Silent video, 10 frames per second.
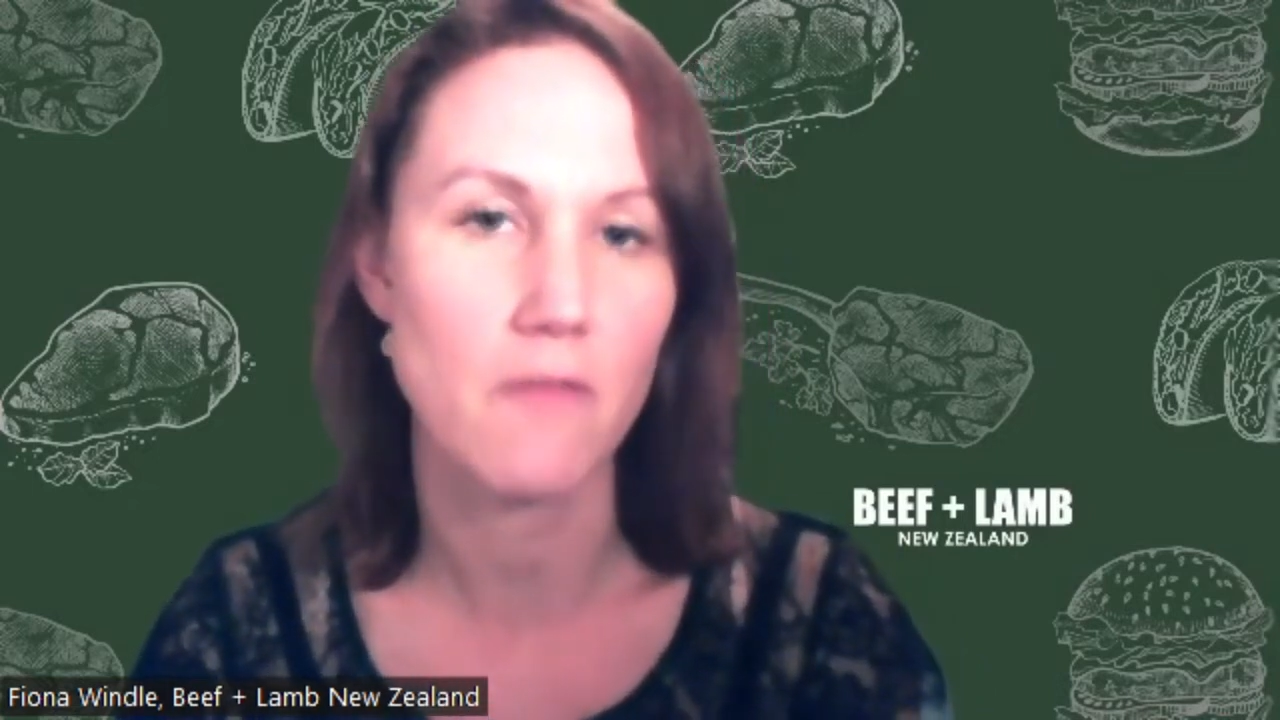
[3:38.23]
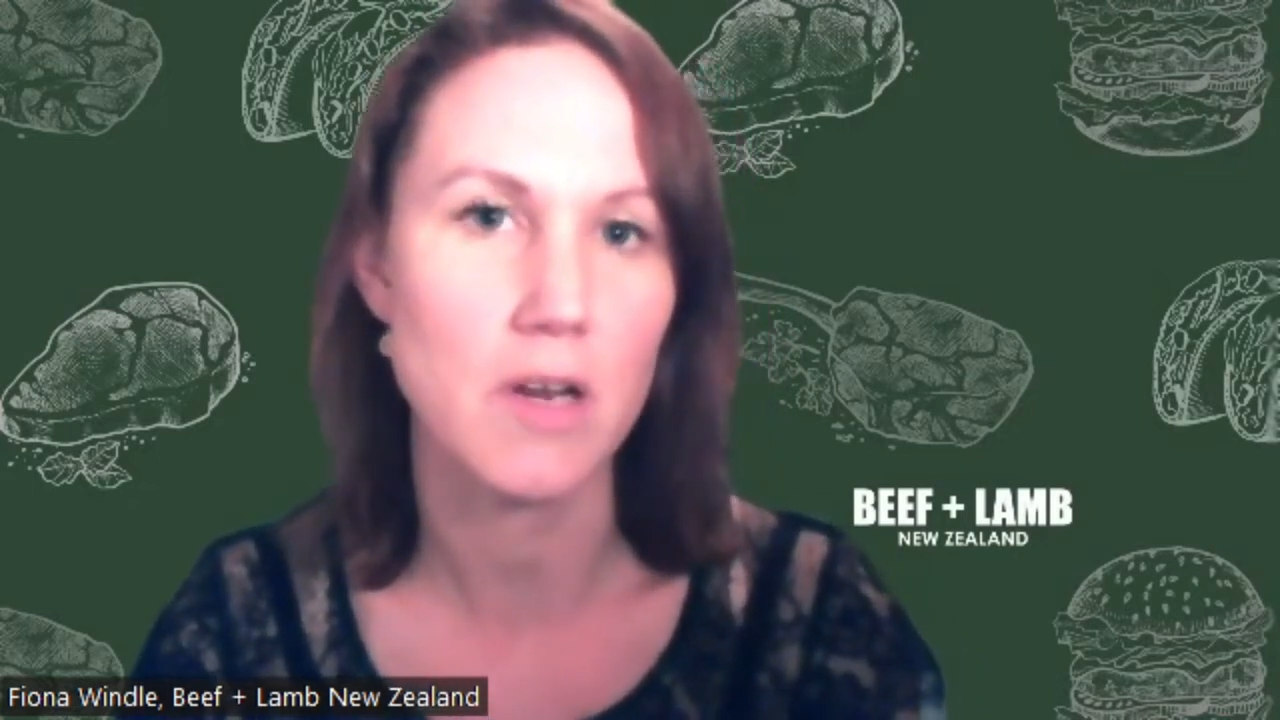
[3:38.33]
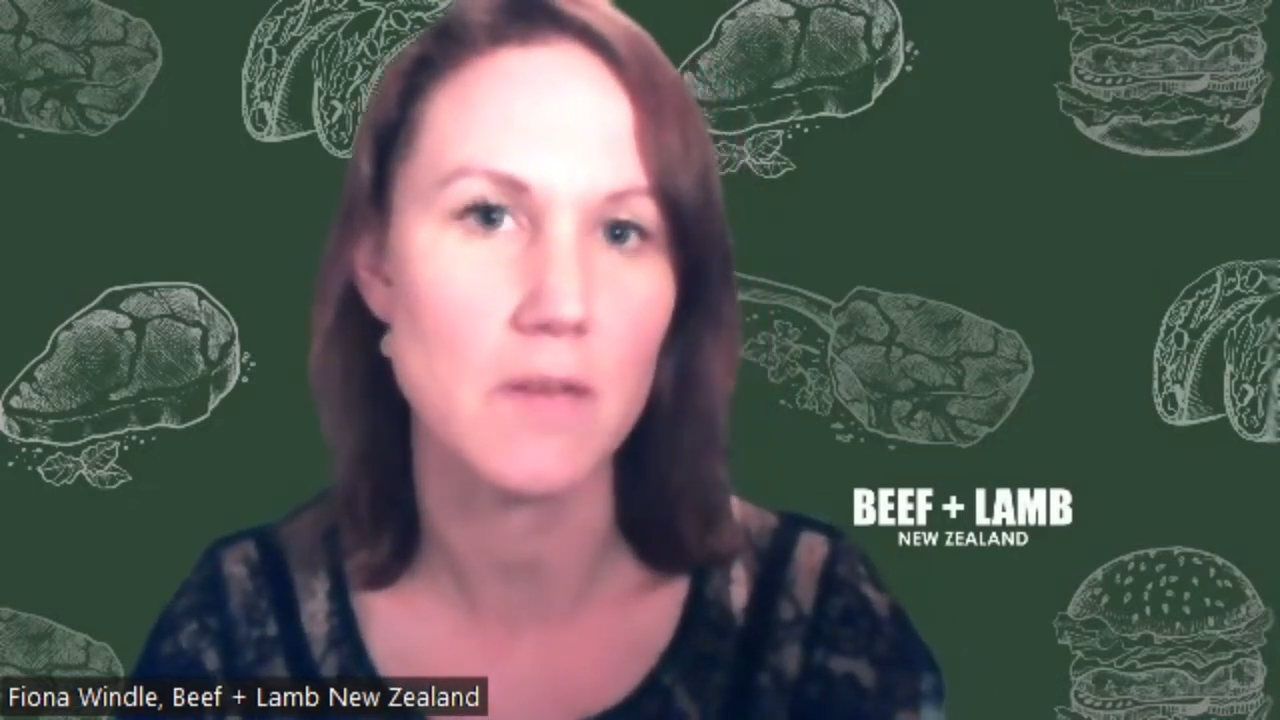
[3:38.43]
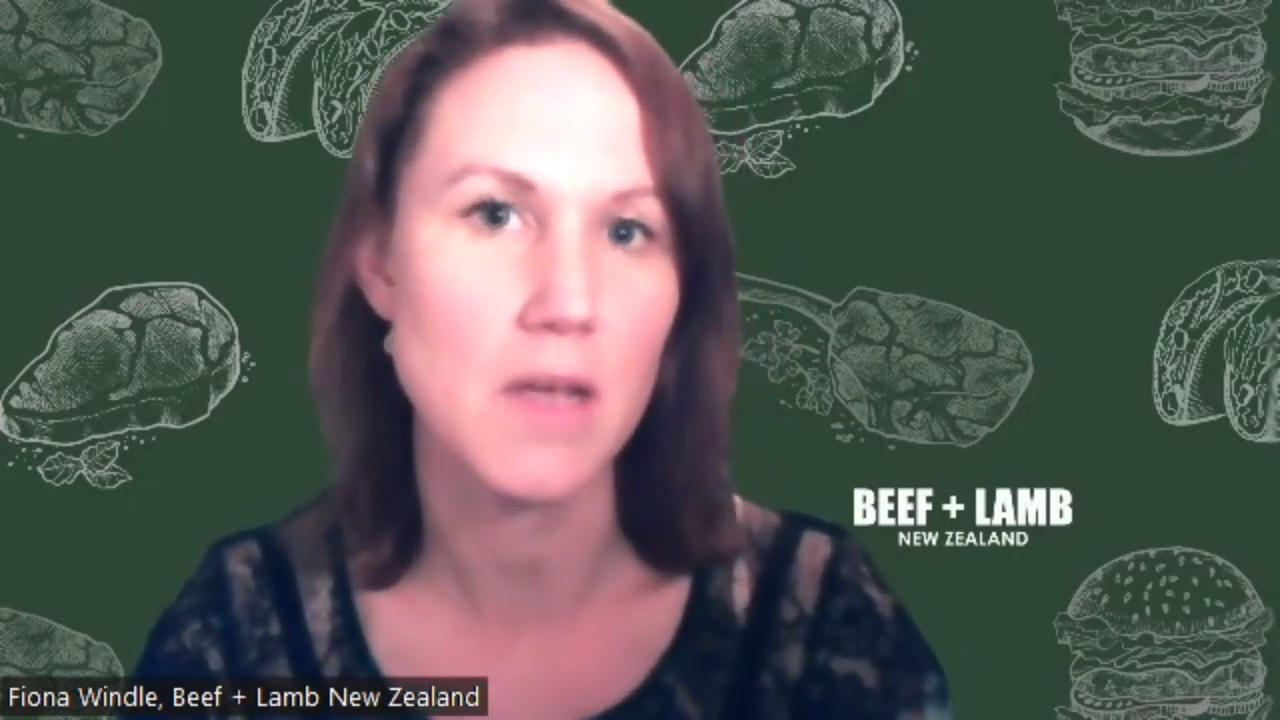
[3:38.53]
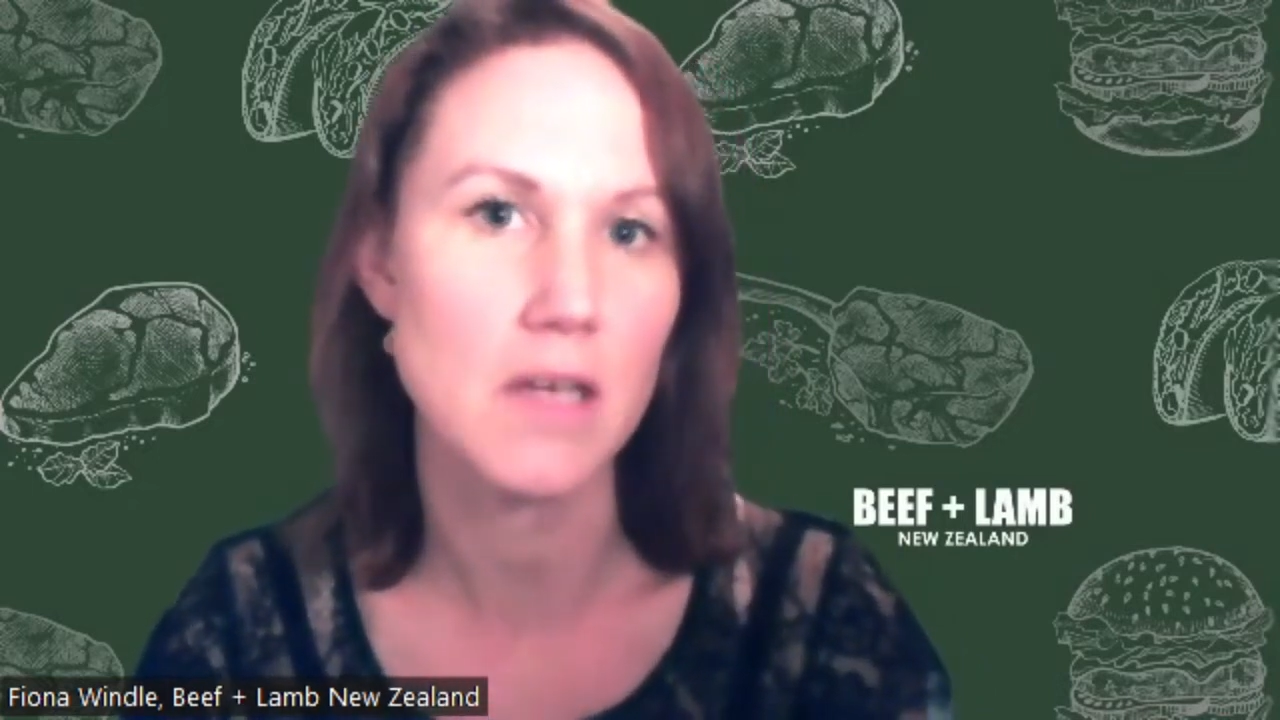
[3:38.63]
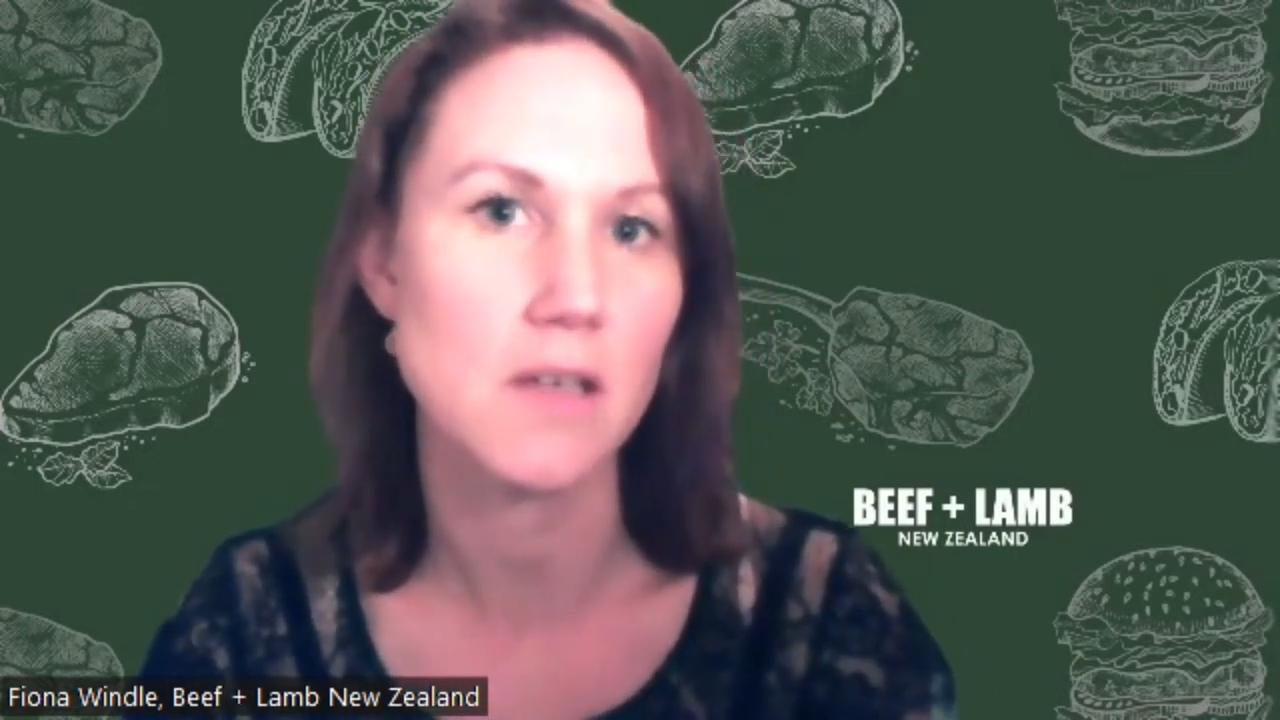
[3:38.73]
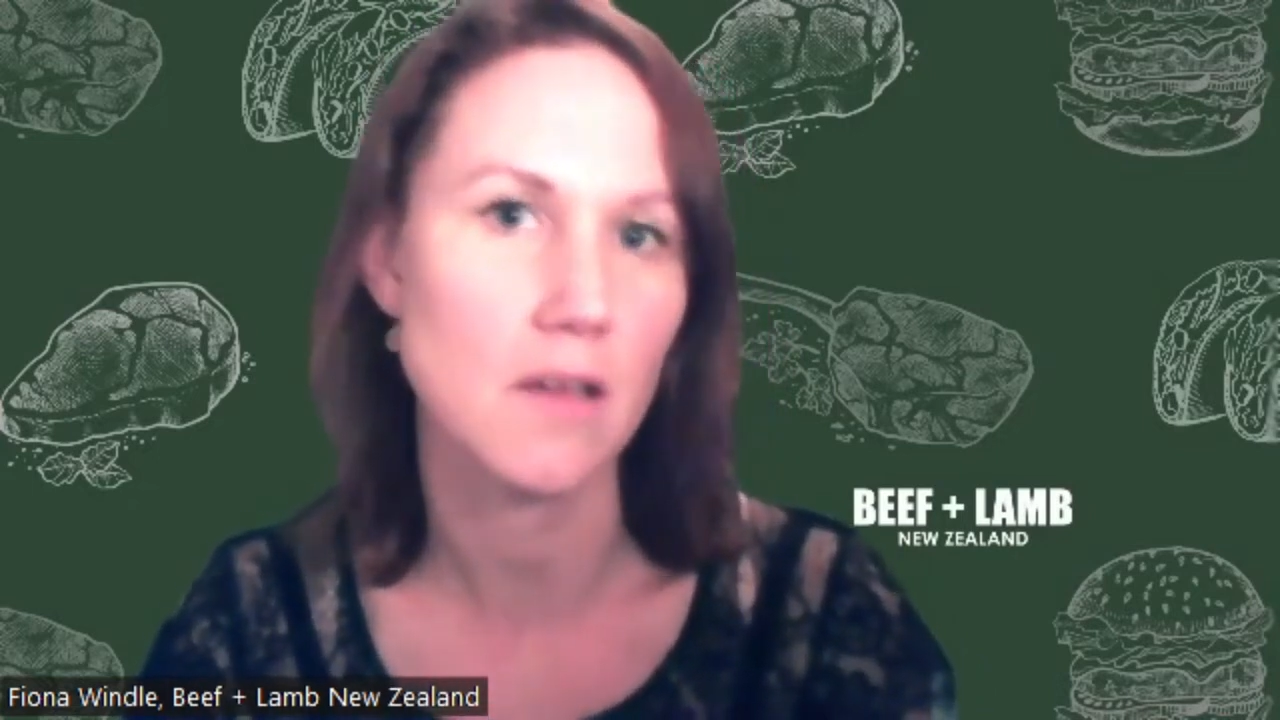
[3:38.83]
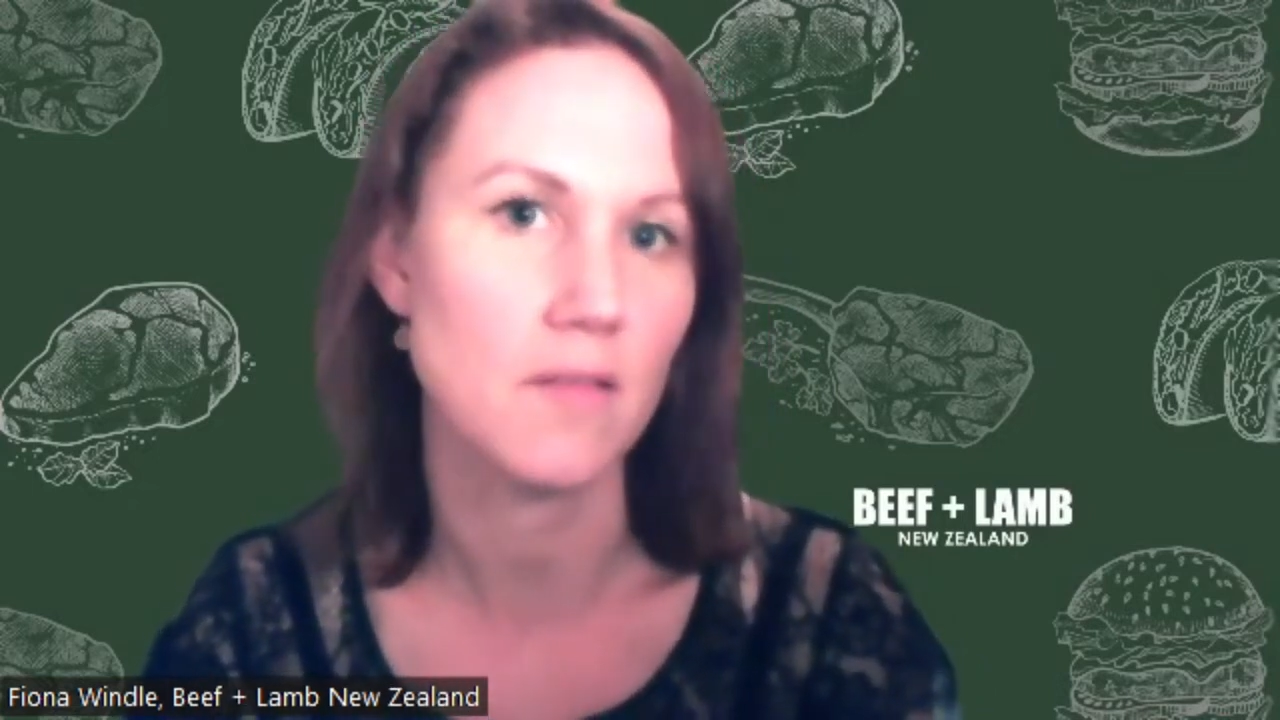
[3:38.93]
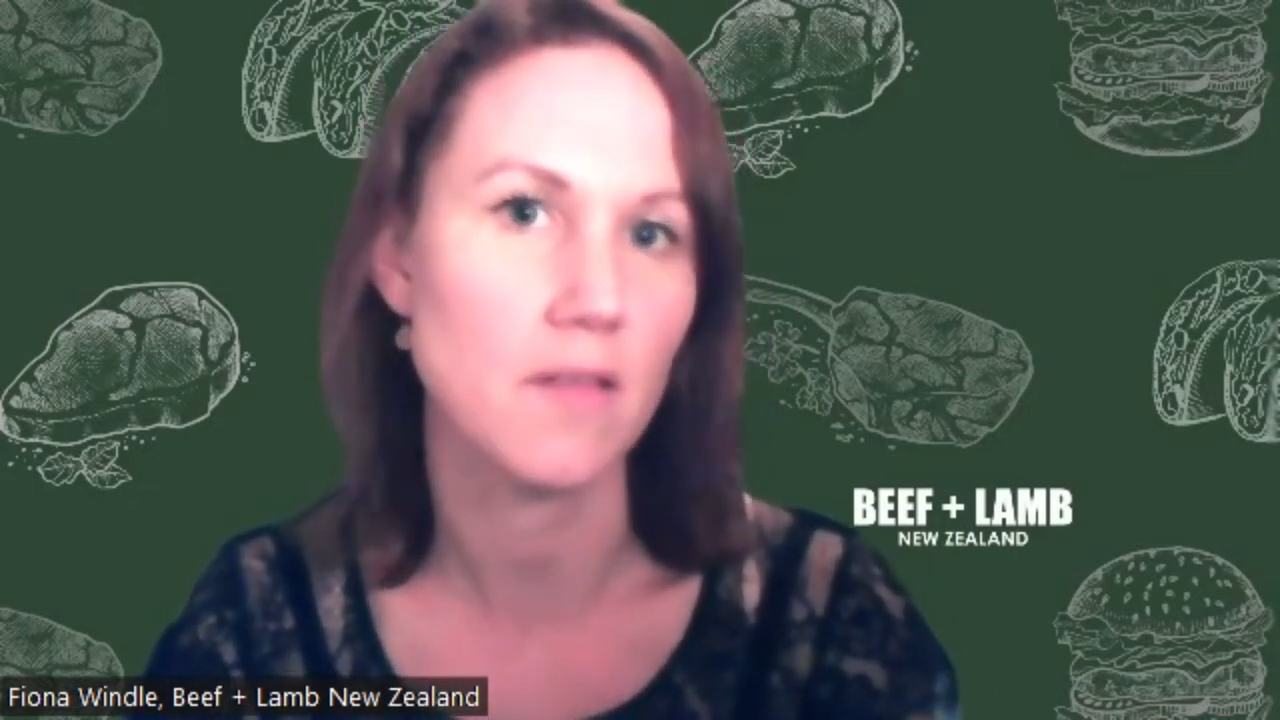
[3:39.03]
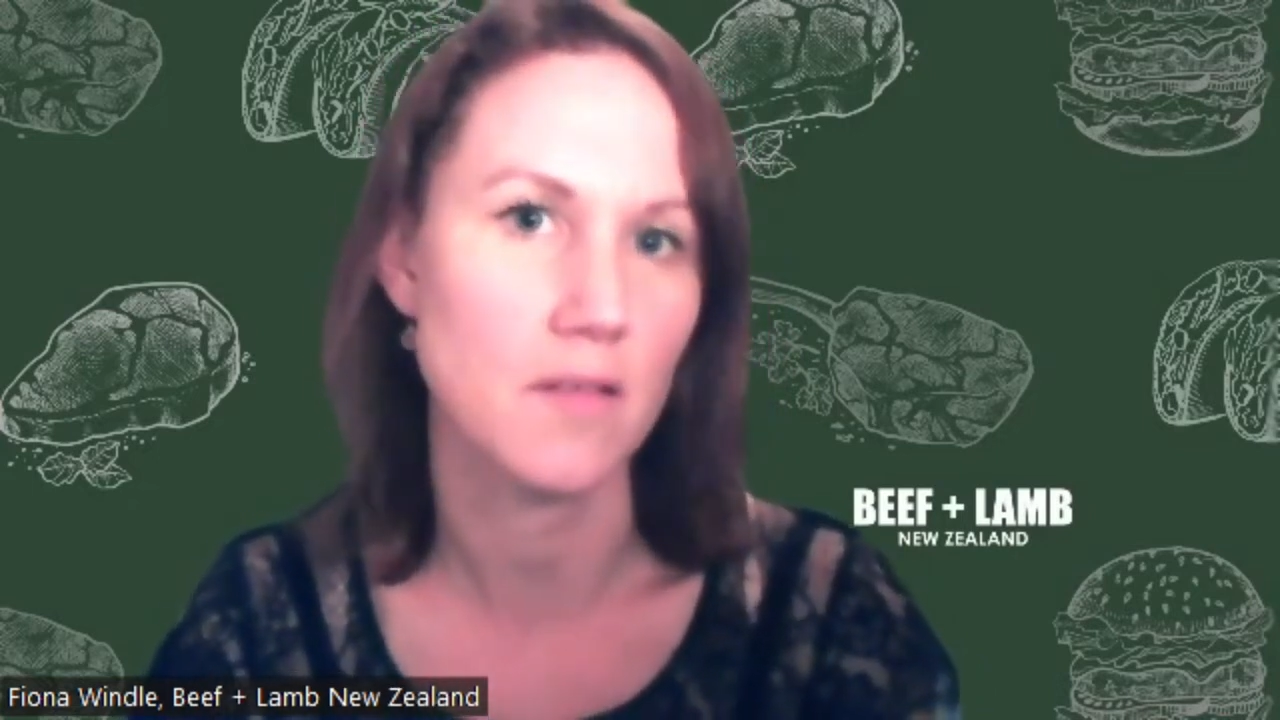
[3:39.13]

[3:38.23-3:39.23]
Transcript: red meat is